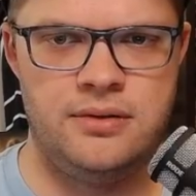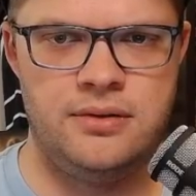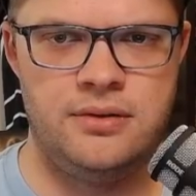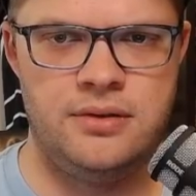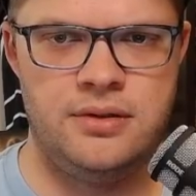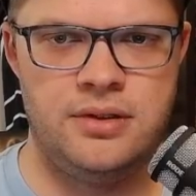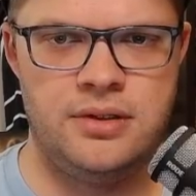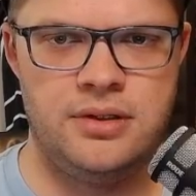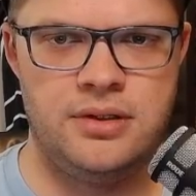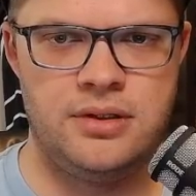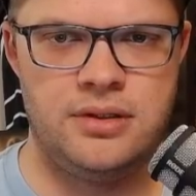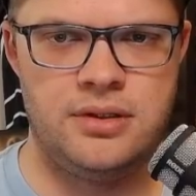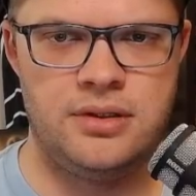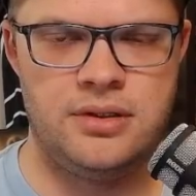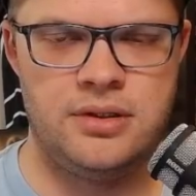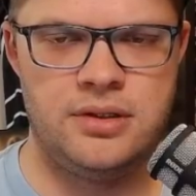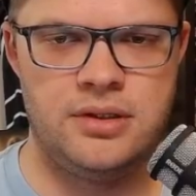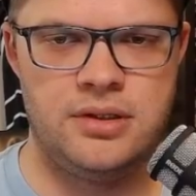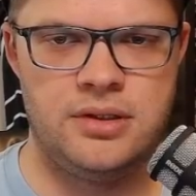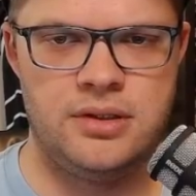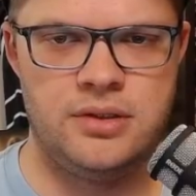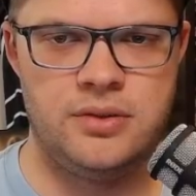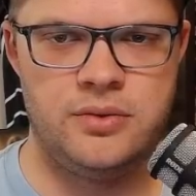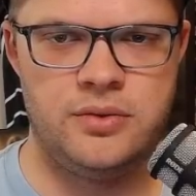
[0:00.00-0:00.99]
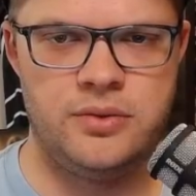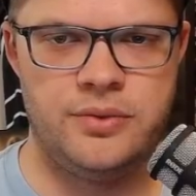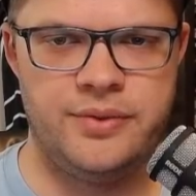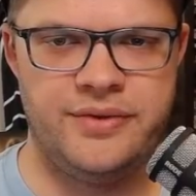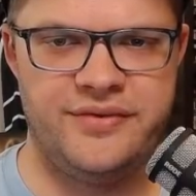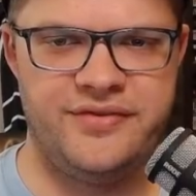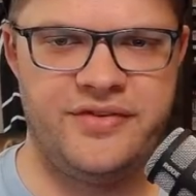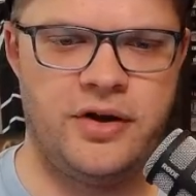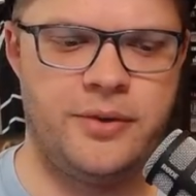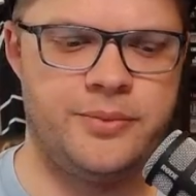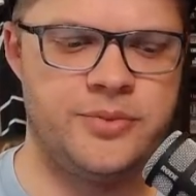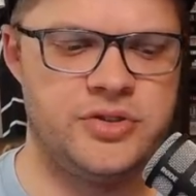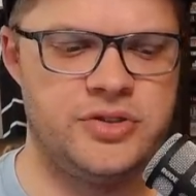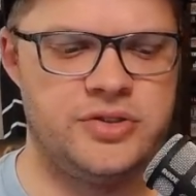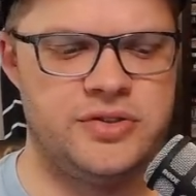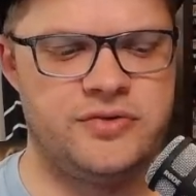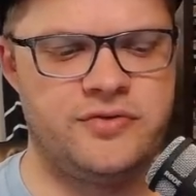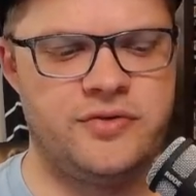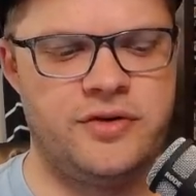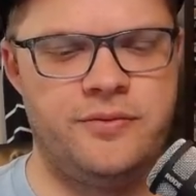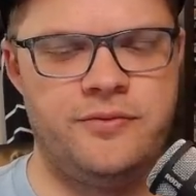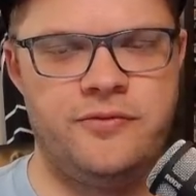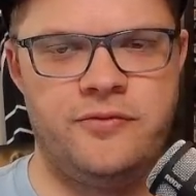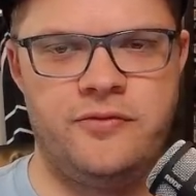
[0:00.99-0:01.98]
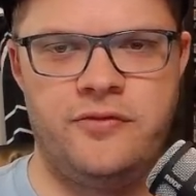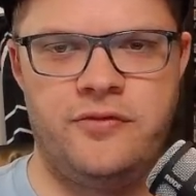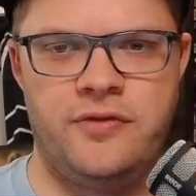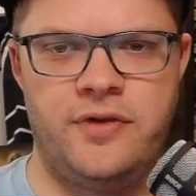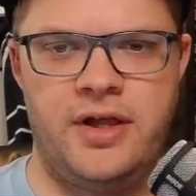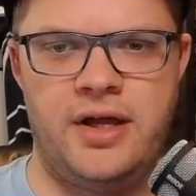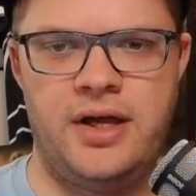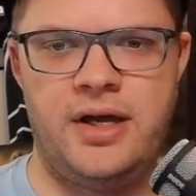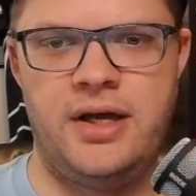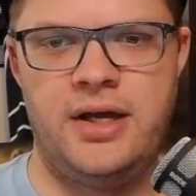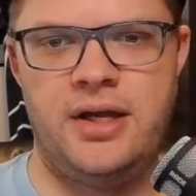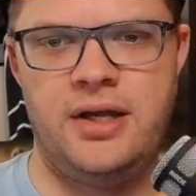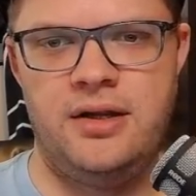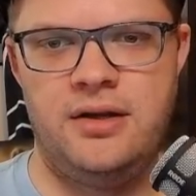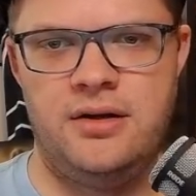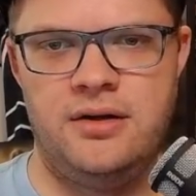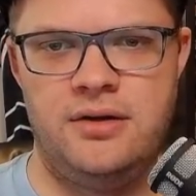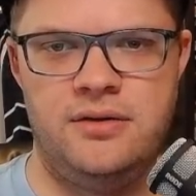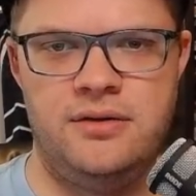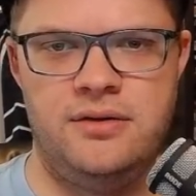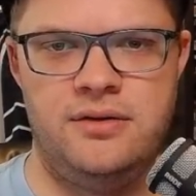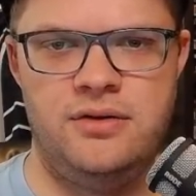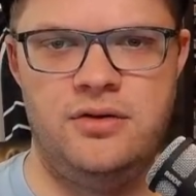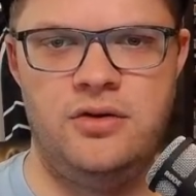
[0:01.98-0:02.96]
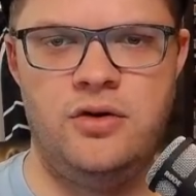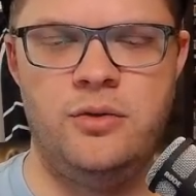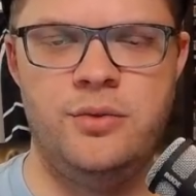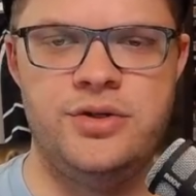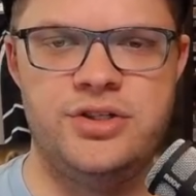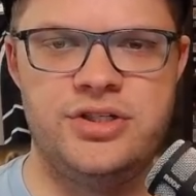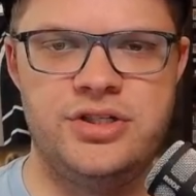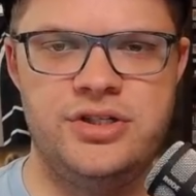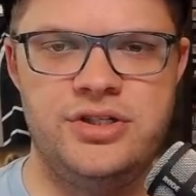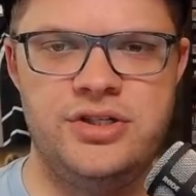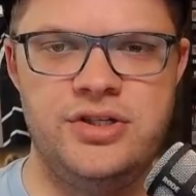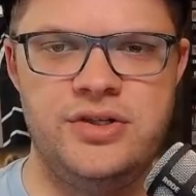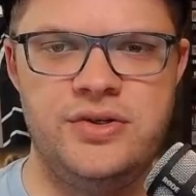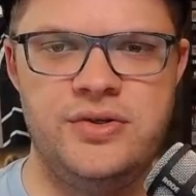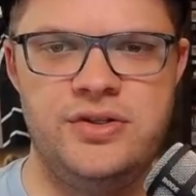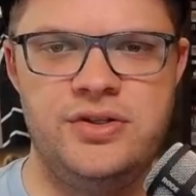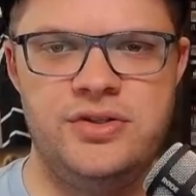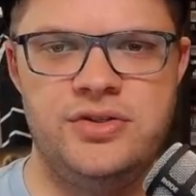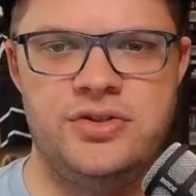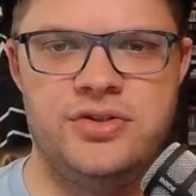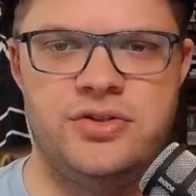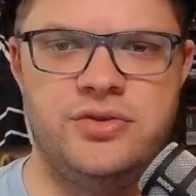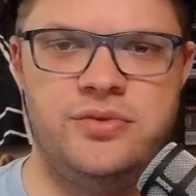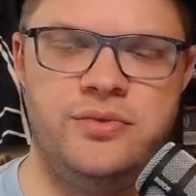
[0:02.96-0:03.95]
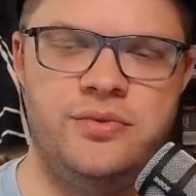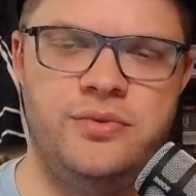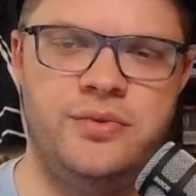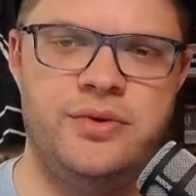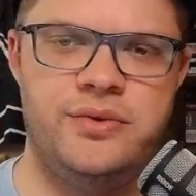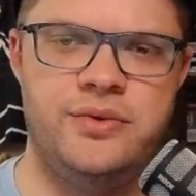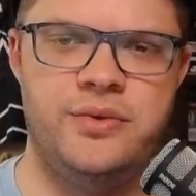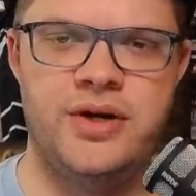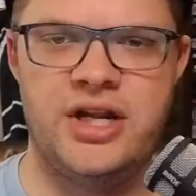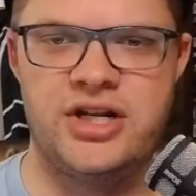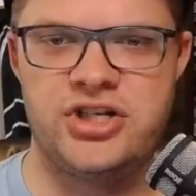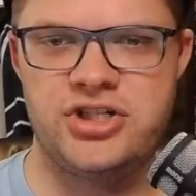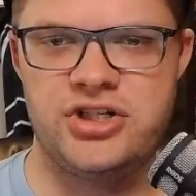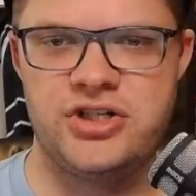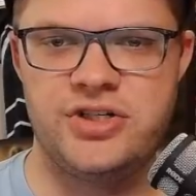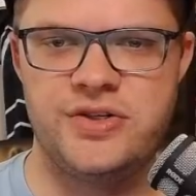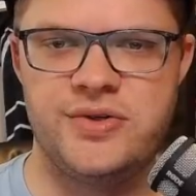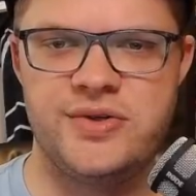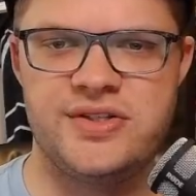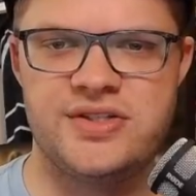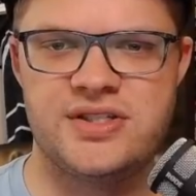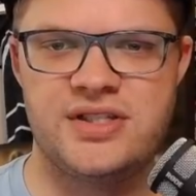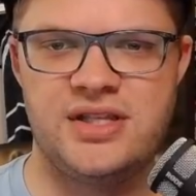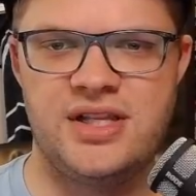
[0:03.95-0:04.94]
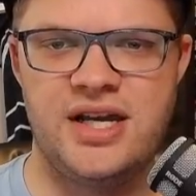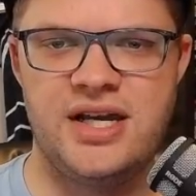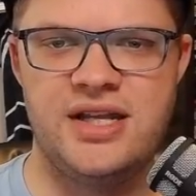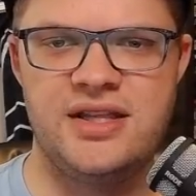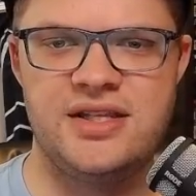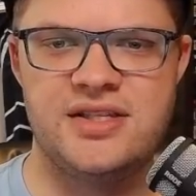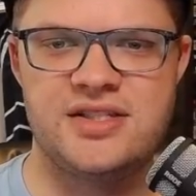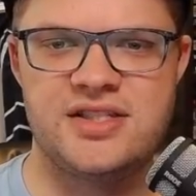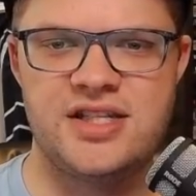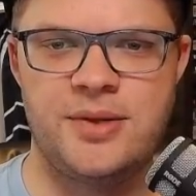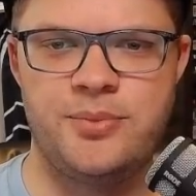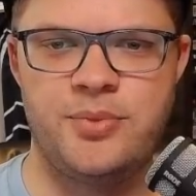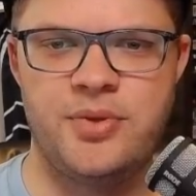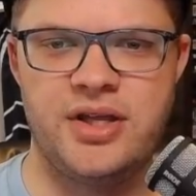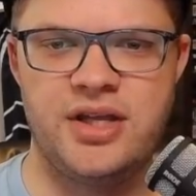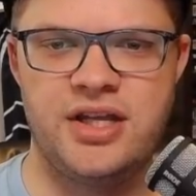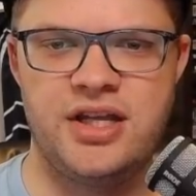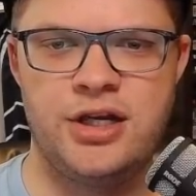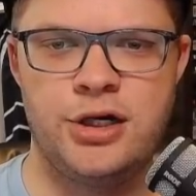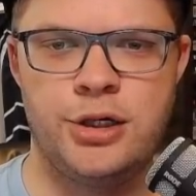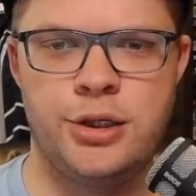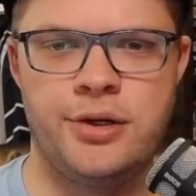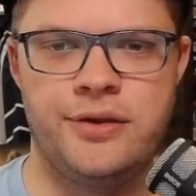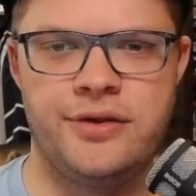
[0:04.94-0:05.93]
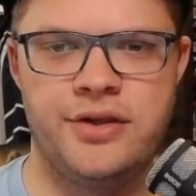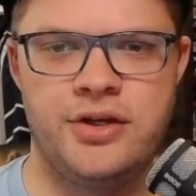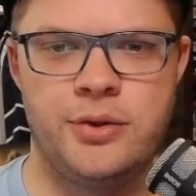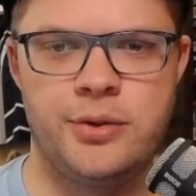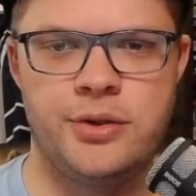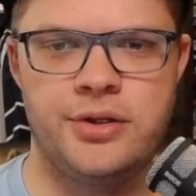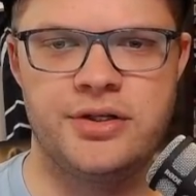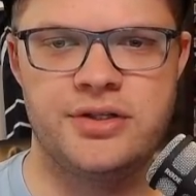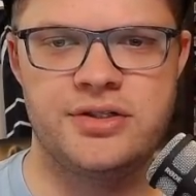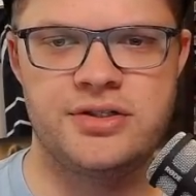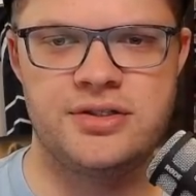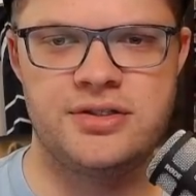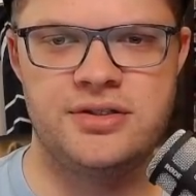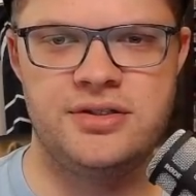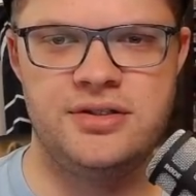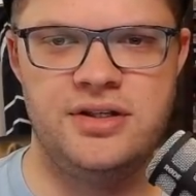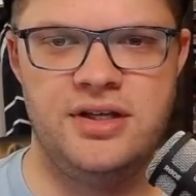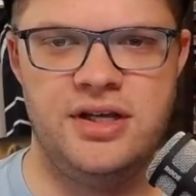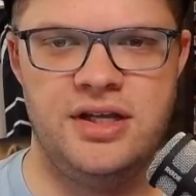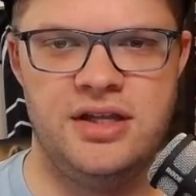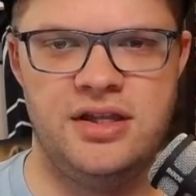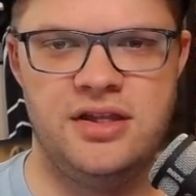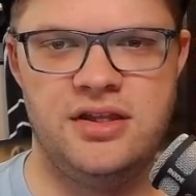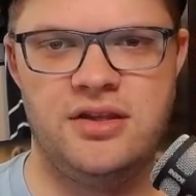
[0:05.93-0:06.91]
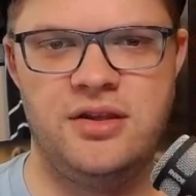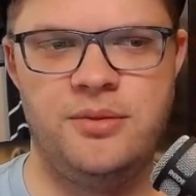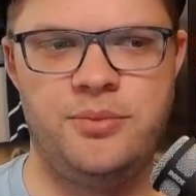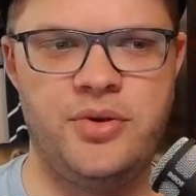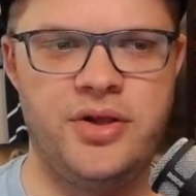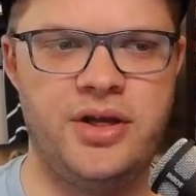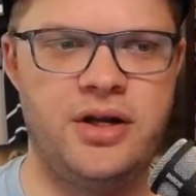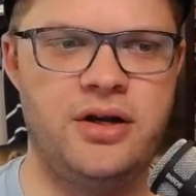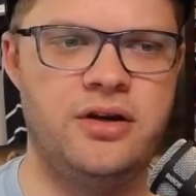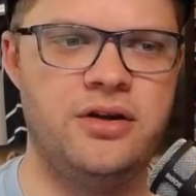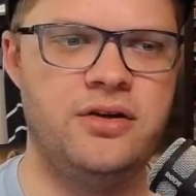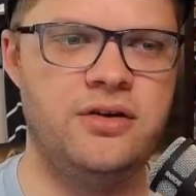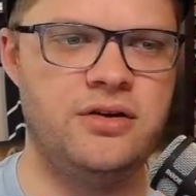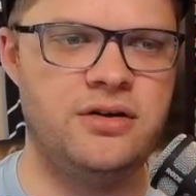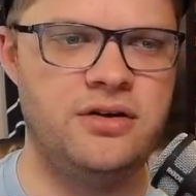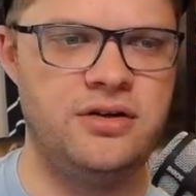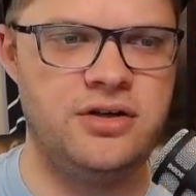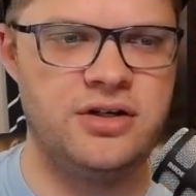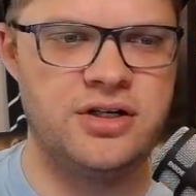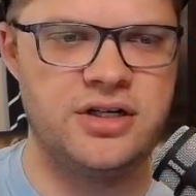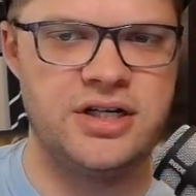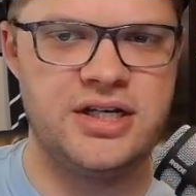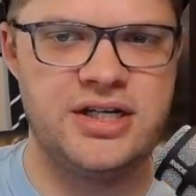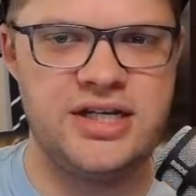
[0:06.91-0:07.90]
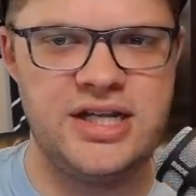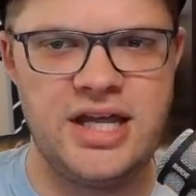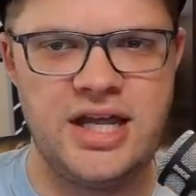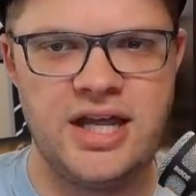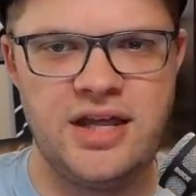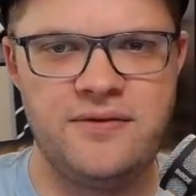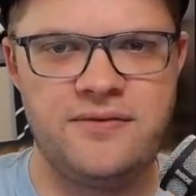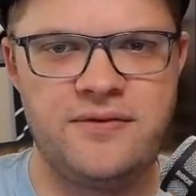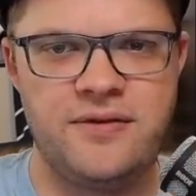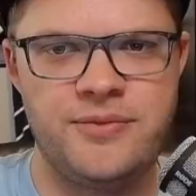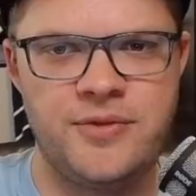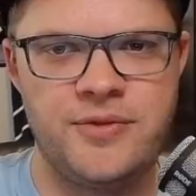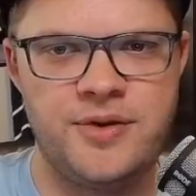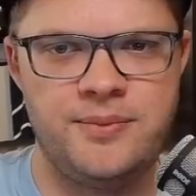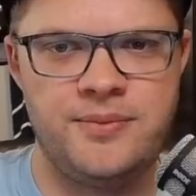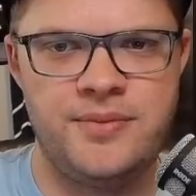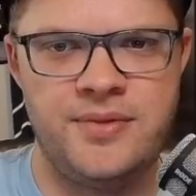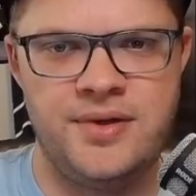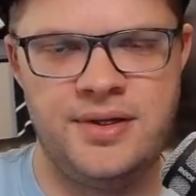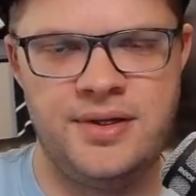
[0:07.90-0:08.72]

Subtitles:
What do we have options from? Fly. You know what we should do? What I should do is line this up like here are all the orgs and the player you're taking from them.